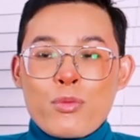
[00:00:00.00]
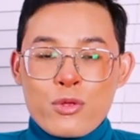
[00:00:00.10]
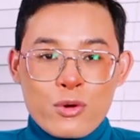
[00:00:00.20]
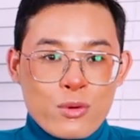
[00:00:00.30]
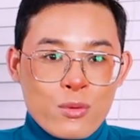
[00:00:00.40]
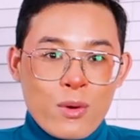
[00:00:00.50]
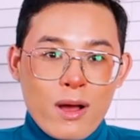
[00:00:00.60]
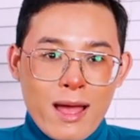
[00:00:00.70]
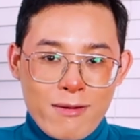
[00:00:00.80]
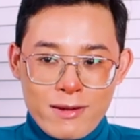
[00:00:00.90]

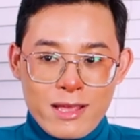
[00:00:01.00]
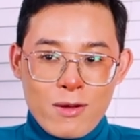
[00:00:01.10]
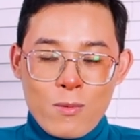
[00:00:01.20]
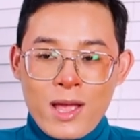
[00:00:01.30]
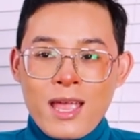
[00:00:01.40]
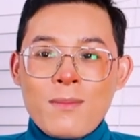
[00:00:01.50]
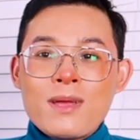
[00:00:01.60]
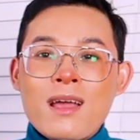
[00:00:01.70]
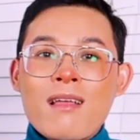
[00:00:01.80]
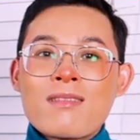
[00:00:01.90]
threw everything away
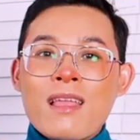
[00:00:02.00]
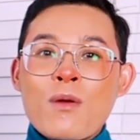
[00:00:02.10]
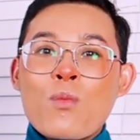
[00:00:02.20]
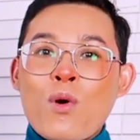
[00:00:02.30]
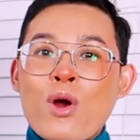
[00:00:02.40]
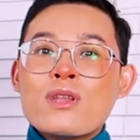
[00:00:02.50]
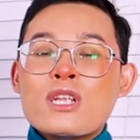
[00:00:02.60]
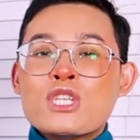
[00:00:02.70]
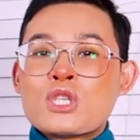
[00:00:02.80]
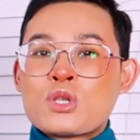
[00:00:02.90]
because they were
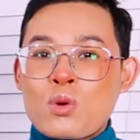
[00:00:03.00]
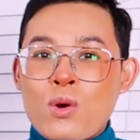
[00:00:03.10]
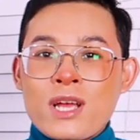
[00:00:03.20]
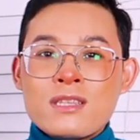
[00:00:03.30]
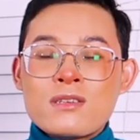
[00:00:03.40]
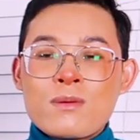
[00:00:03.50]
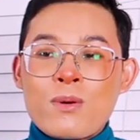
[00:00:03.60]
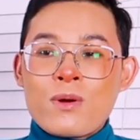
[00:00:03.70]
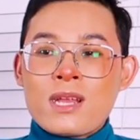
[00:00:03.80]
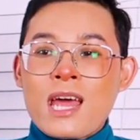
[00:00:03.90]
destroyed to the
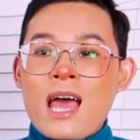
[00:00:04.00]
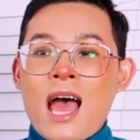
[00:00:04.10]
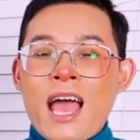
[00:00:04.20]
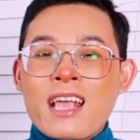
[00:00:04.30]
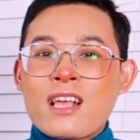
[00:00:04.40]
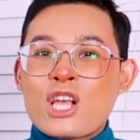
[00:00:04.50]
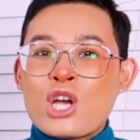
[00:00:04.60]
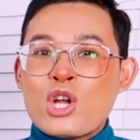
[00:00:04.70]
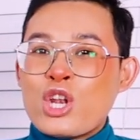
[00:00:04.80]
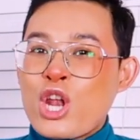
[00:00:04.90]
point that I
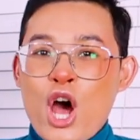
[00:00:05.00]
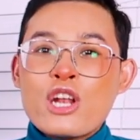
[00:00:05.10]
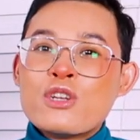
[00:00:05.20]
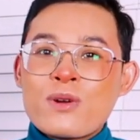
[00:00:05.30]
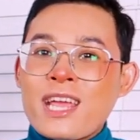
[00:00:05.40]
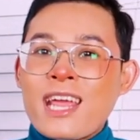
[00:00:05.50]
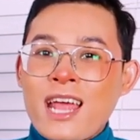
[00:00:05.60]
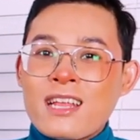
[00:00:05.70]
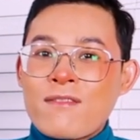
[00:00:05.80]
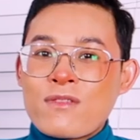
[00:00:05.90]
could not donate
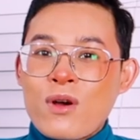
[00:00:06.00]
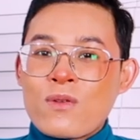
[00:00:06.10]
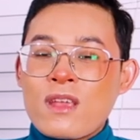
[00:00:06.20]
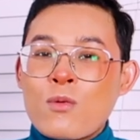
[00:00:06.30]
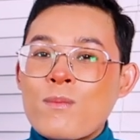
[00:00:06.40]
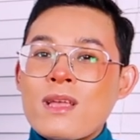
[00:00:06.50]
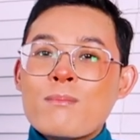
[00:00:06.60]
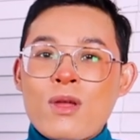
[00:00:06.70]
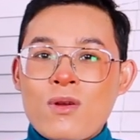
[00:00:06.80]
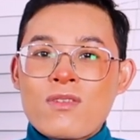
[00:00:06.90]
any of those. It would be
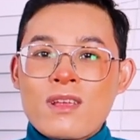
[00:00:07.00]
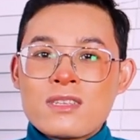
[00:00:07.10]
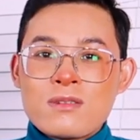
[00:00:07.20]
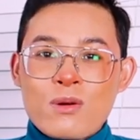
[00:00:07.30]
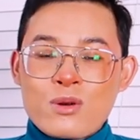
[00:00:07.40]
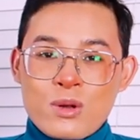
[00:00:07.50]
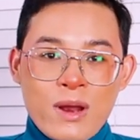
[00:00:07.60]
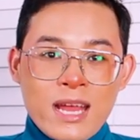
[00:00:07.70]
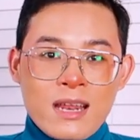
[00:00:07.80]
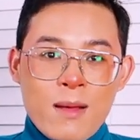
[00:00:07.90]
embarrassing to
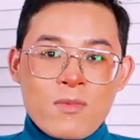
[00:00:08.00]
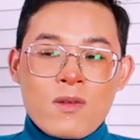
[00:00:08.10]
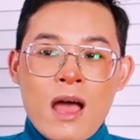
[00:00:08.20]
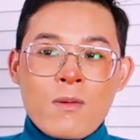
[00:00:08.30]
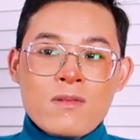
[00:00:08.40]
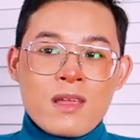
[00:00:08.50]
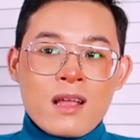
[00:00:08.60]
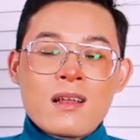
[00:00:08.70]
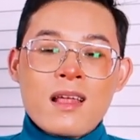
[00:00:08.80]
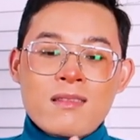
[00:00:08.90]
donate them. So I was
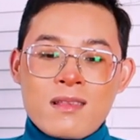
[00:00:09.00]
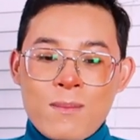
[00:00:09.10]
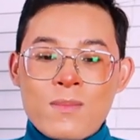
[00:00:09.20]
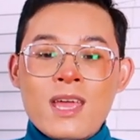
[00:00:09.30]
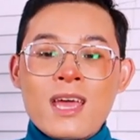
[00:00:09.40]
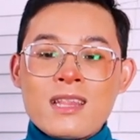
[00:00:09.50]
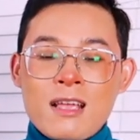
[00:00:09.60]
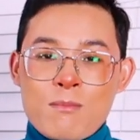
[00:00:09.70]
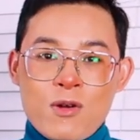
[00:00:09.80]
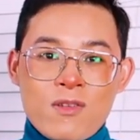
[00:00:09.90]
like, let's skip the
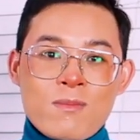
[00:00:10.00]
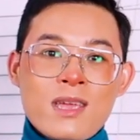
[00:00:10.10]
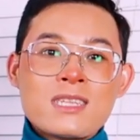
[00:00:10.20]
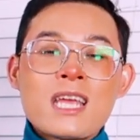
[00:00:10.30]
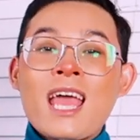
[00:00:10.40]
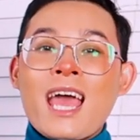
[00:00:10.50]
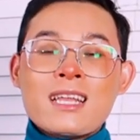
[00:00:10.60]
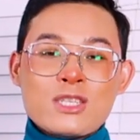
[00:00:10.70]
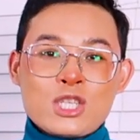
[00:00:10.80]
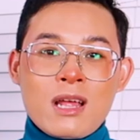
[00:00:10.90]
embarrassment
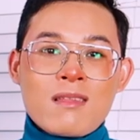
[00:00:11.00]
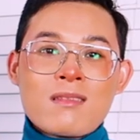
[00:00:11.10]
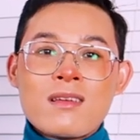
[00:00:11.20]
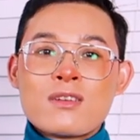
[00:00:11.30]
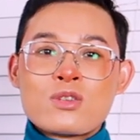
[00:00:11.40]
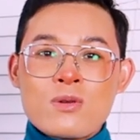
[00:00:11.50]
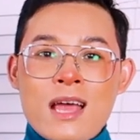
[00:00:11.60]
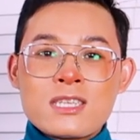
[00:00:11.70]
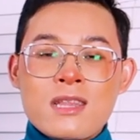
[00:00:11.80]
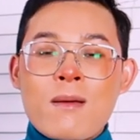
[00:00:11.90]
and just
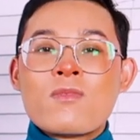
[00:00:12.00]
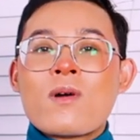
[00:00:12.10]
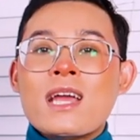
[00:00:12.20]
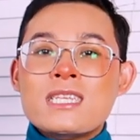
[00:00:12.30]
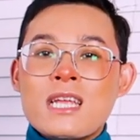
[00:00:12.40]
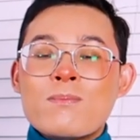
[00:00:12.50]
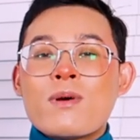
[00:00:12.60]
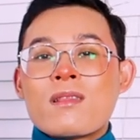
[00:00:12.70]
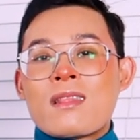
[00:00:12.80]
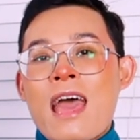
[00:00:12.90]
trash them. So I did. But